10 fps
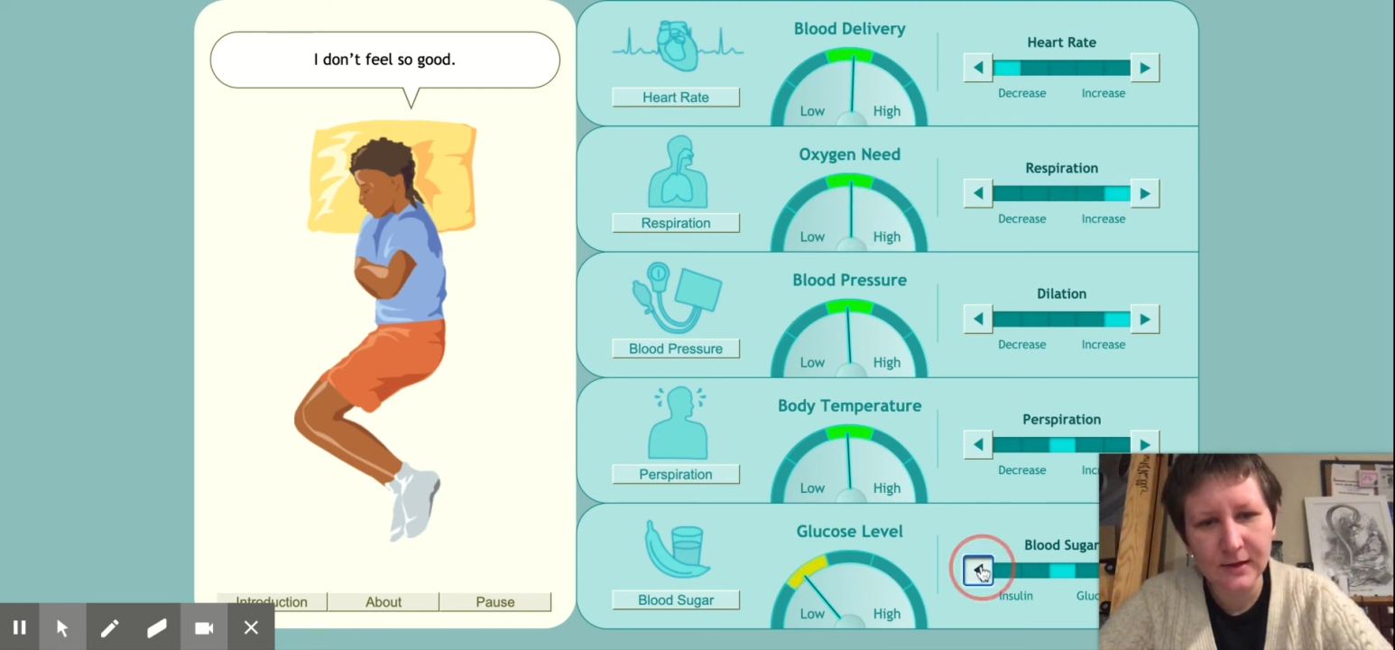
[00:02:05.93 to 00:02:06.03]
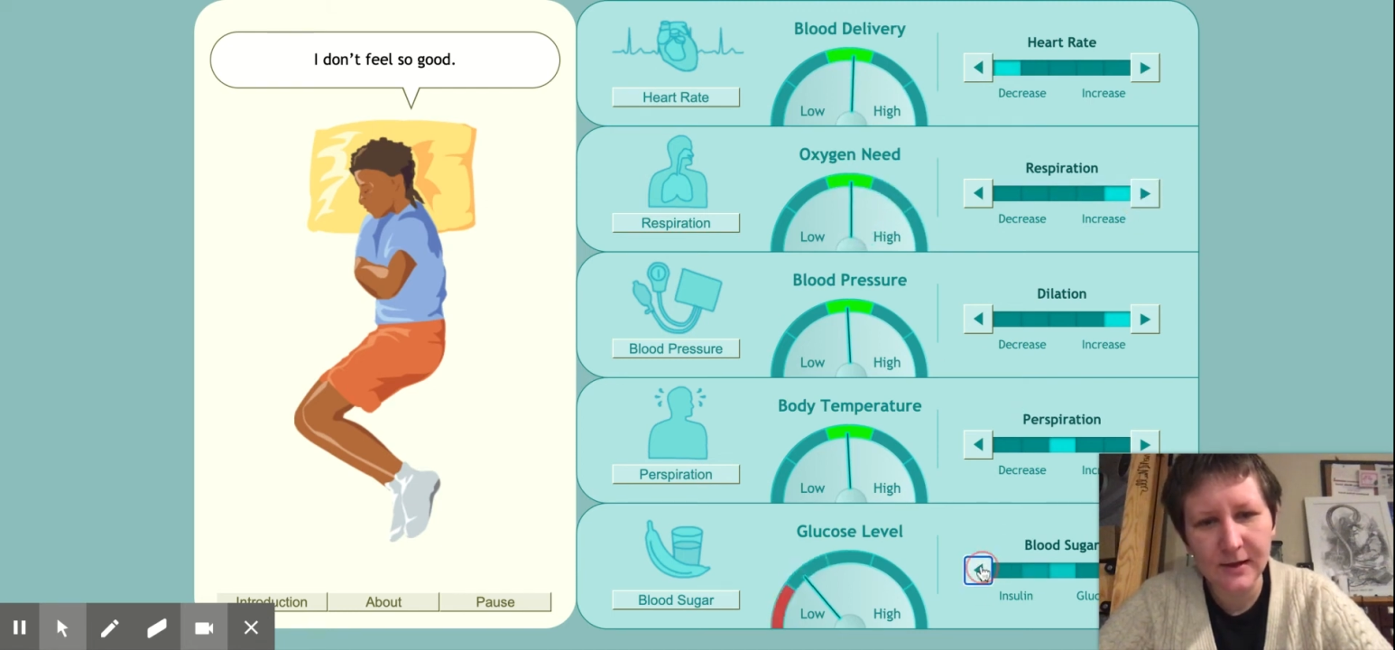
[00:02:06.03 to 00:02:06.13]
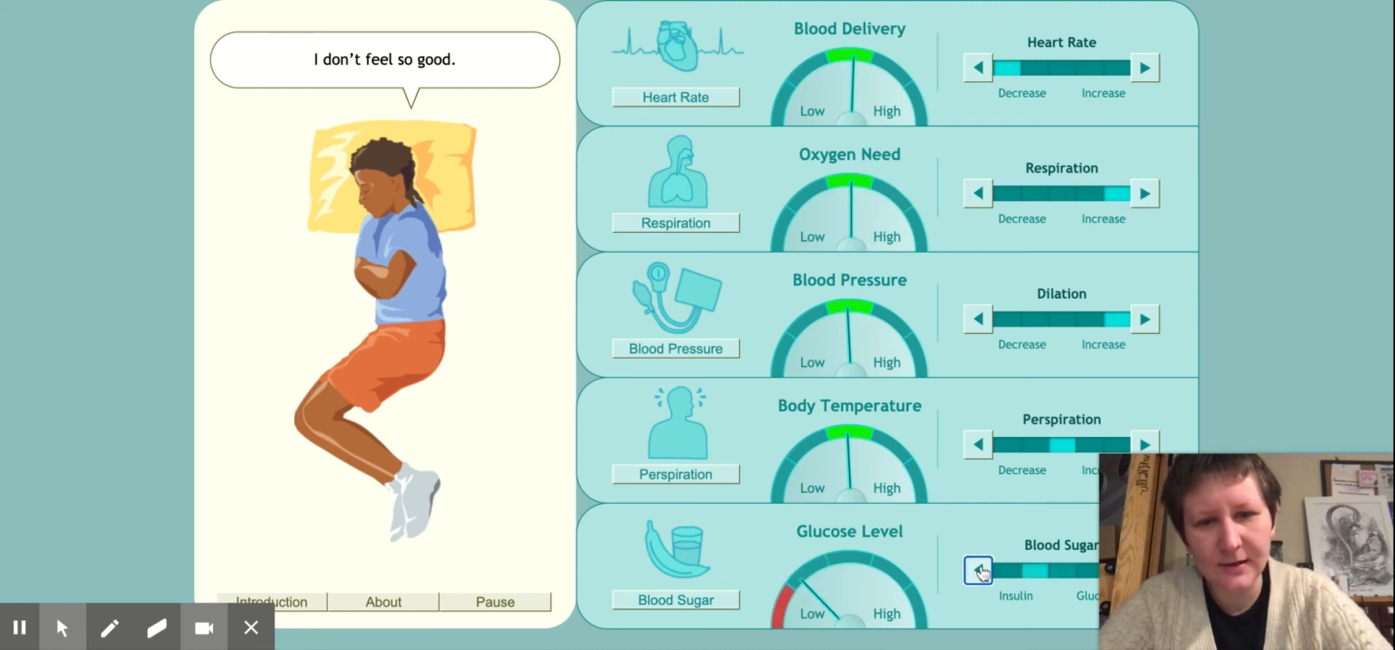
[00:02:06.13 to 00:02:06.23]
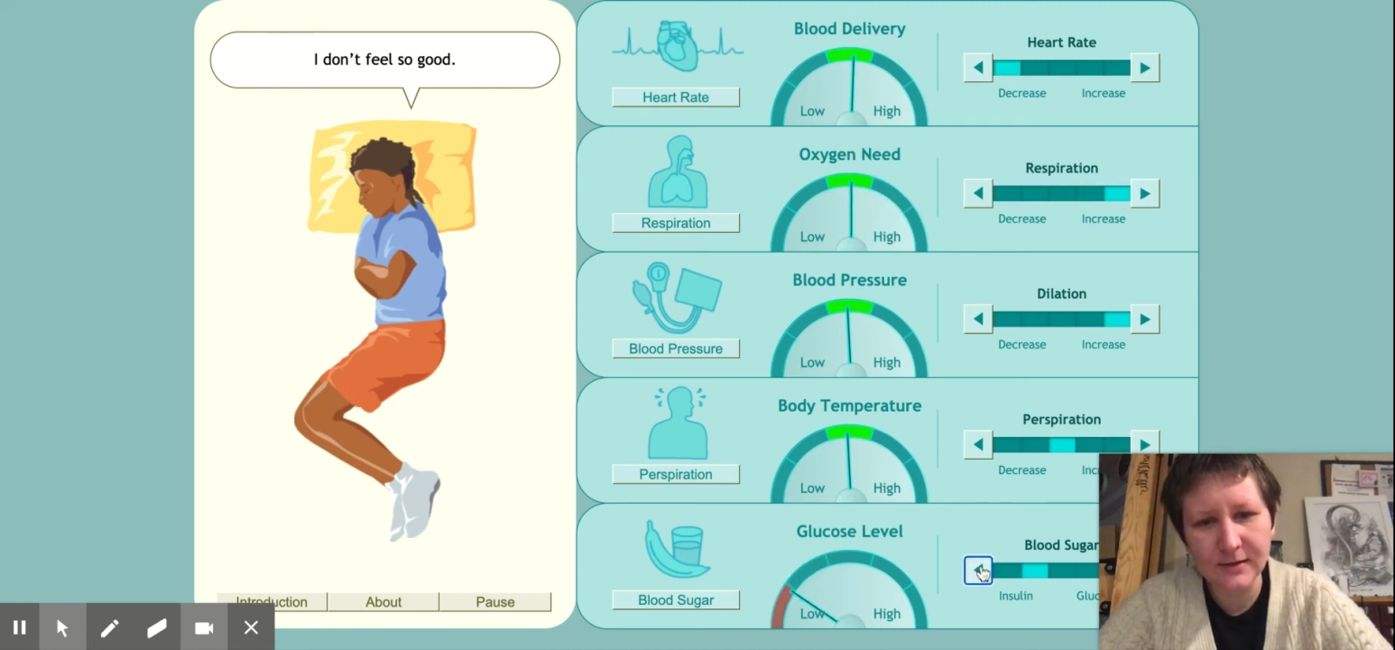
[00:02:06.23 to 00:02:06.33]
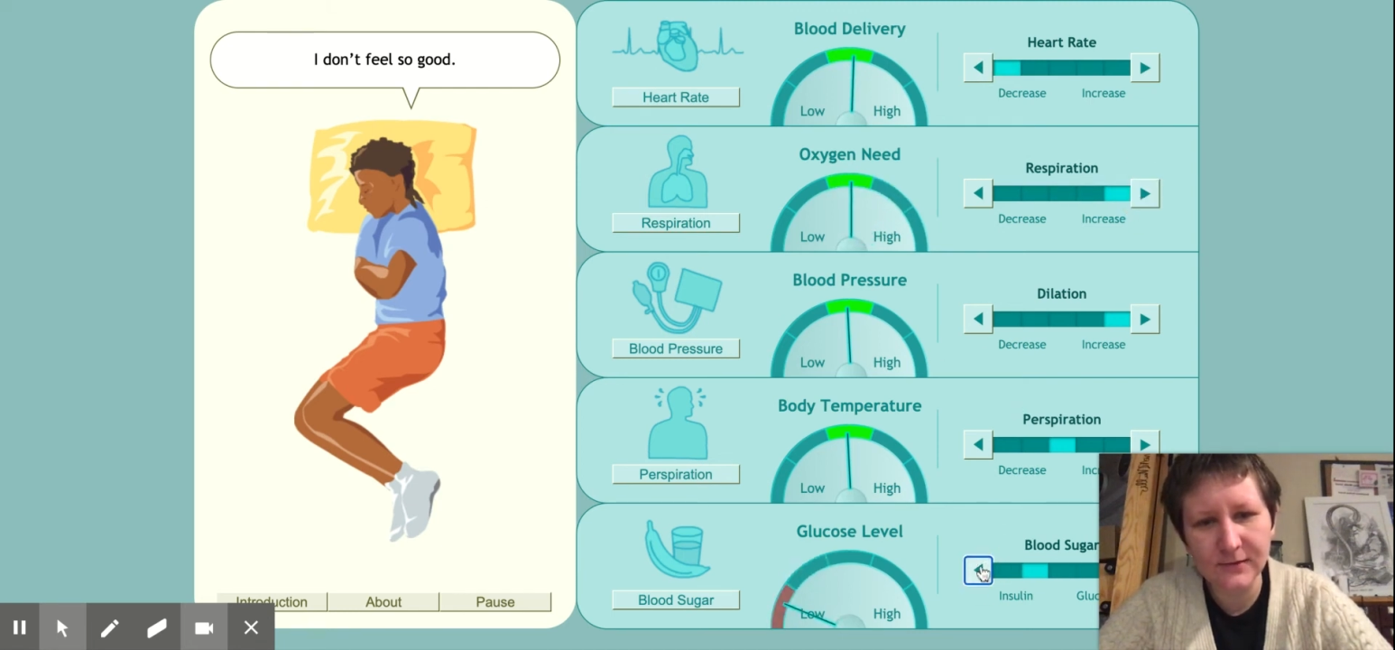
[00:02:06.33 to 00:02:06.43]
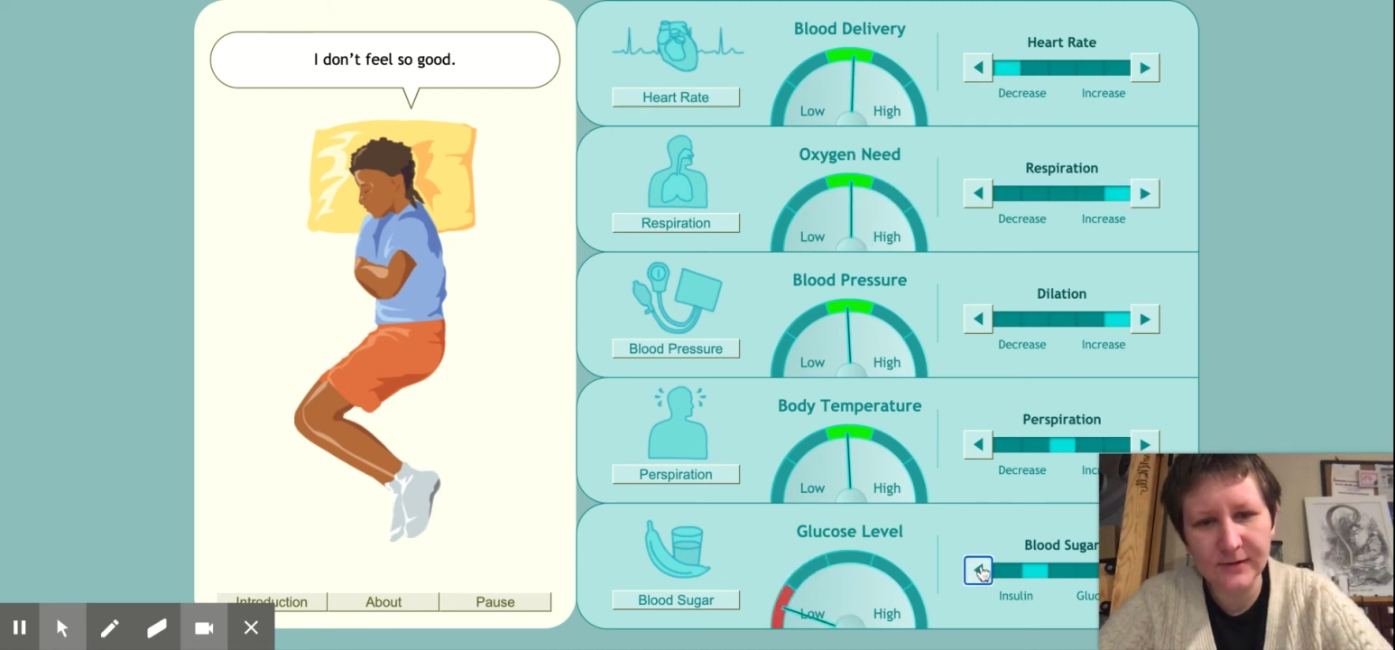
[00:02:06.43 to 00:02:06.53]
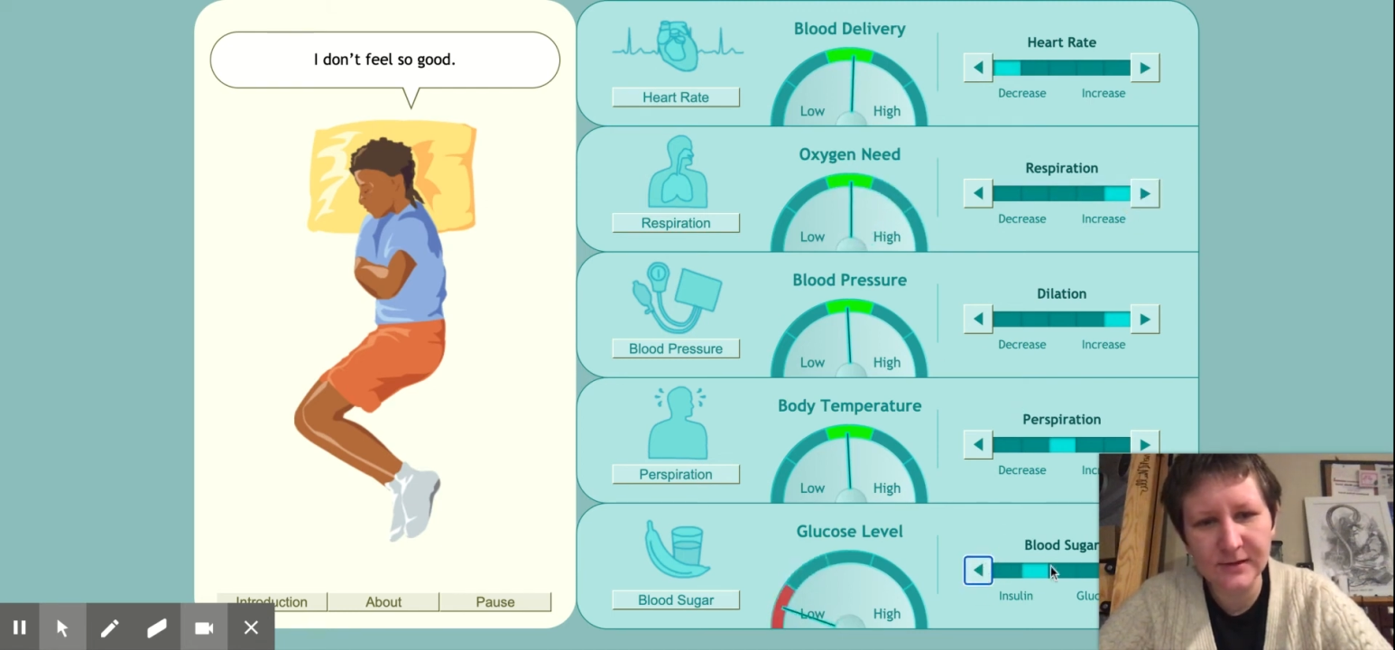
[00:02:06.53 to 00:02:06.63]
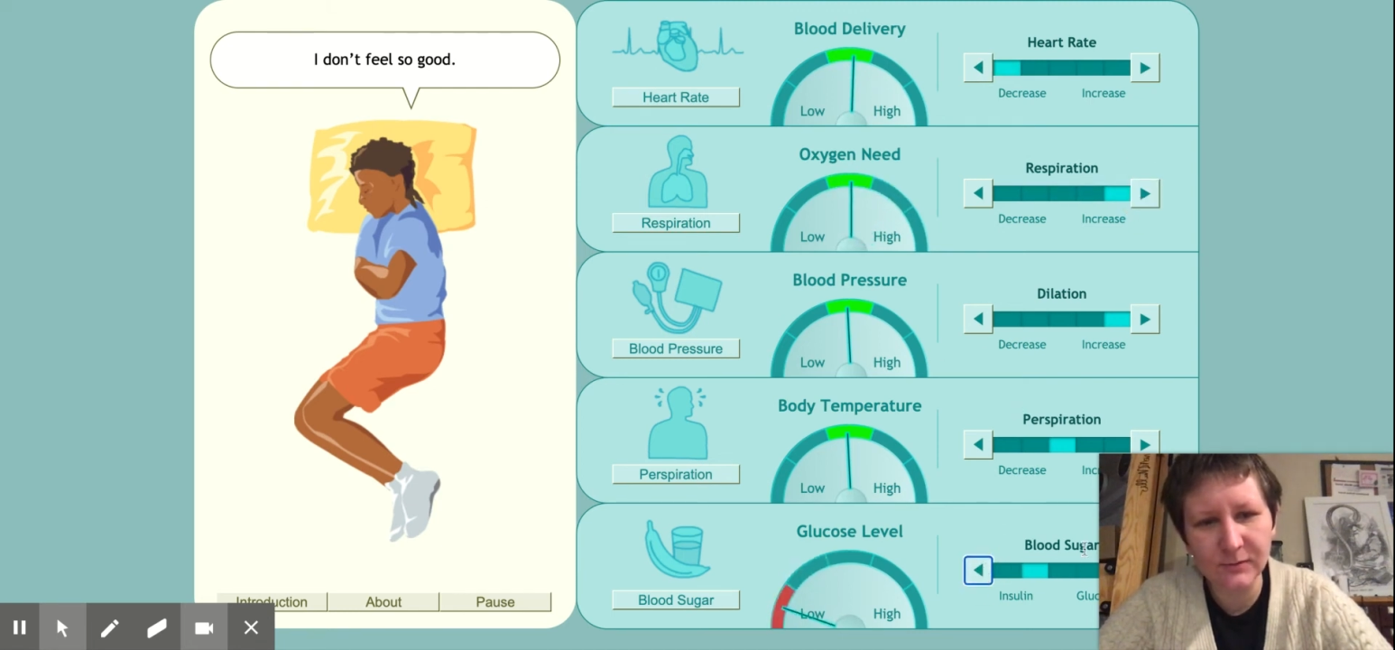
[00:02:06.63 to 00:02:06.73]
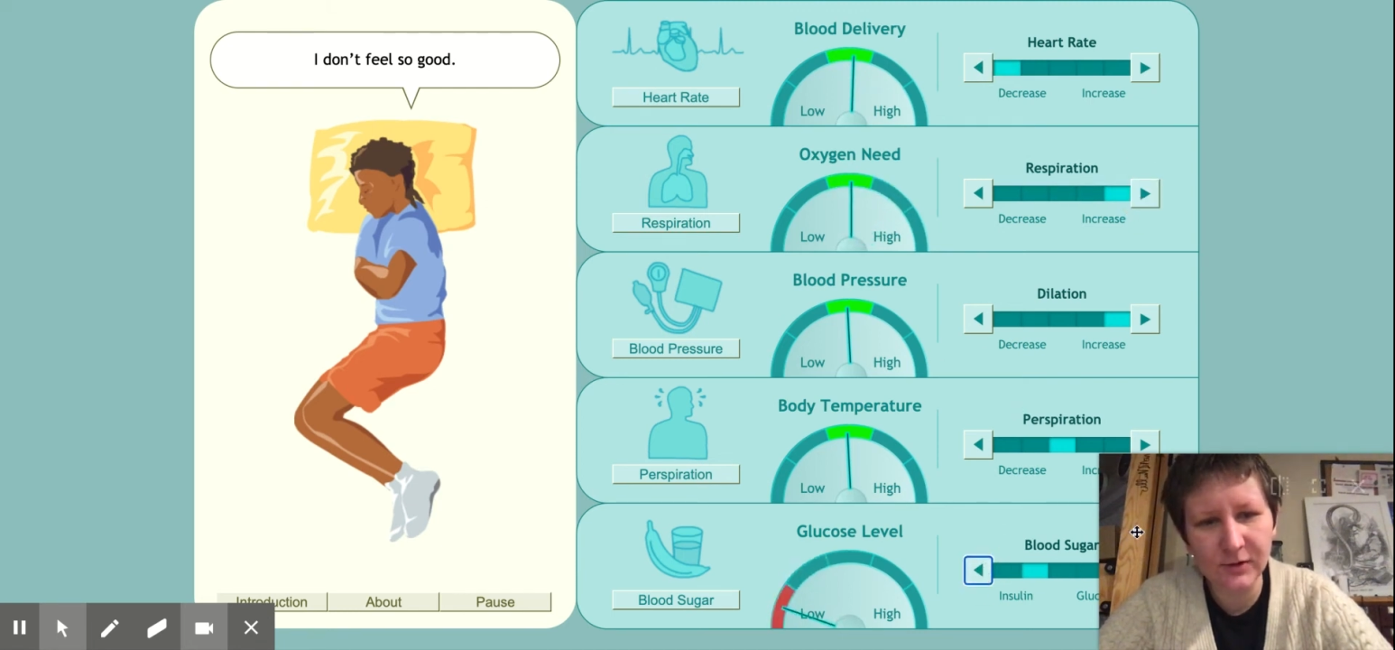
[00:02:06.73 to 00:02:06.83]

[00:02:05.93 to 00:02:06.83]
And then to fix the